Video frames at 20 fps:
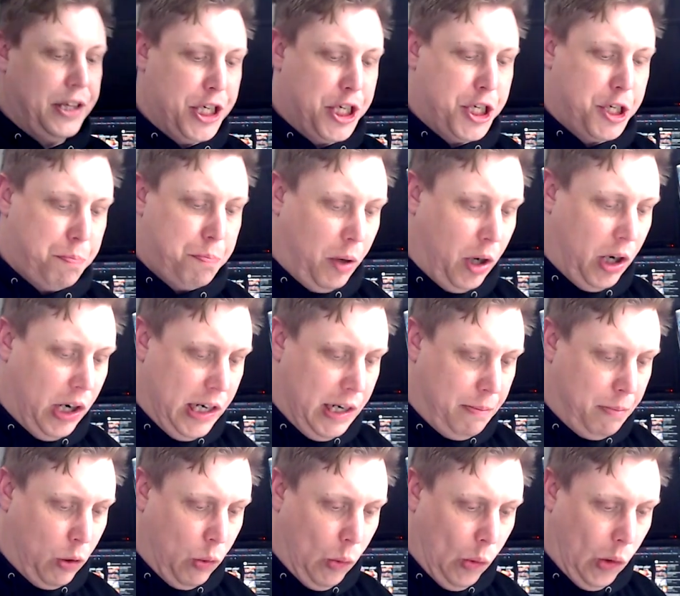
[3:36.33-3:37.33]
this Spawn
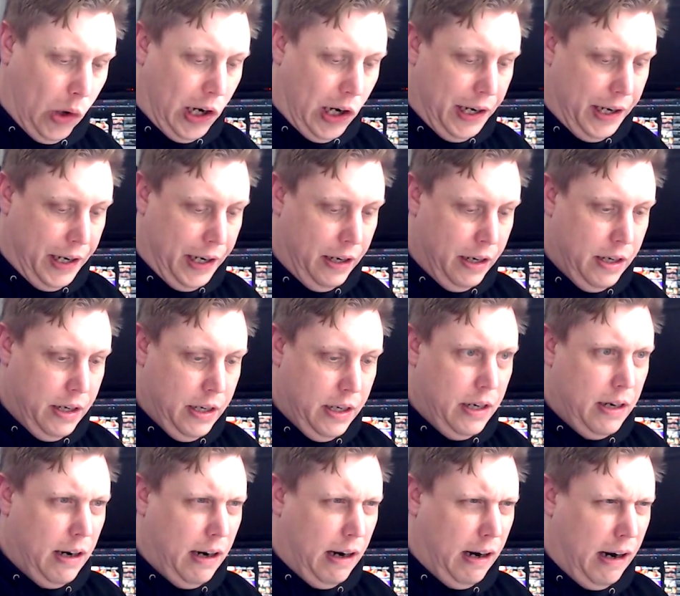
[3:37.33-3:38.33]
number 1
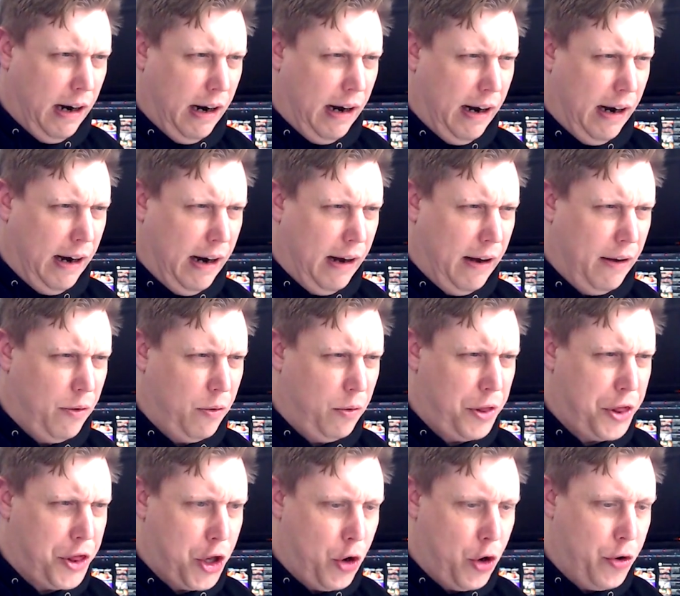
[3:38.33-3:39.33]

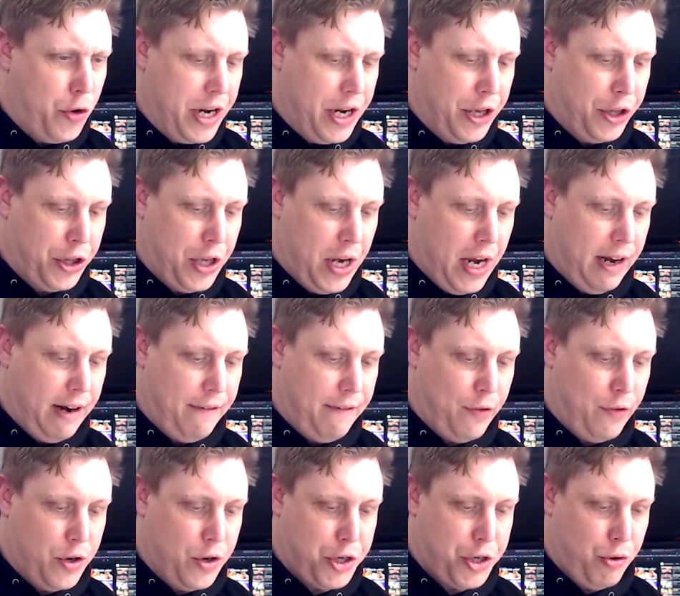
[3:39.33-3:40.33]
30th
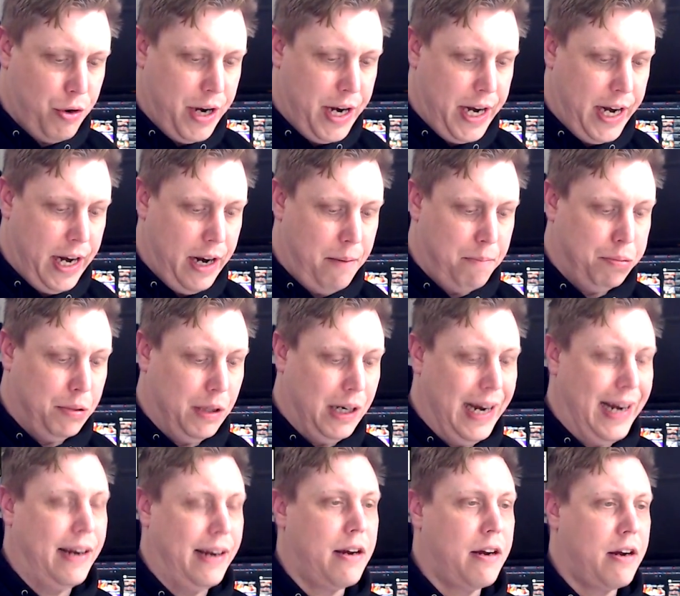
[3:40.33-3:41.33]
anniversary
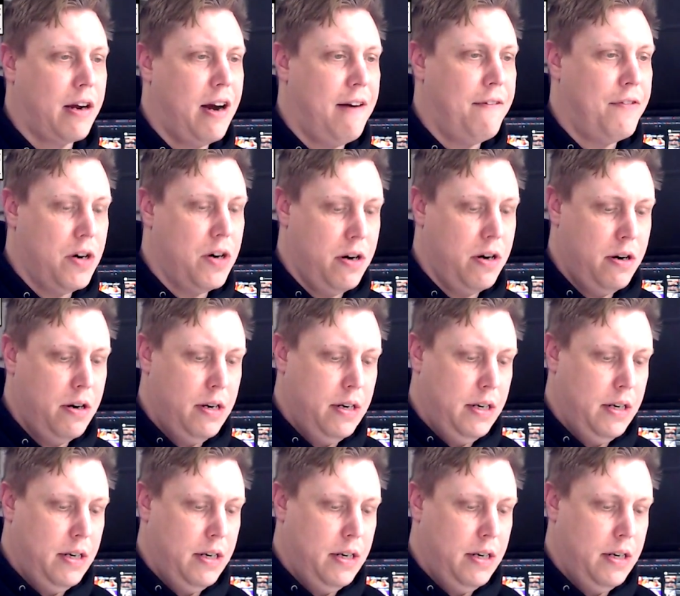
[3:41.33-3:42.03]
blank cover,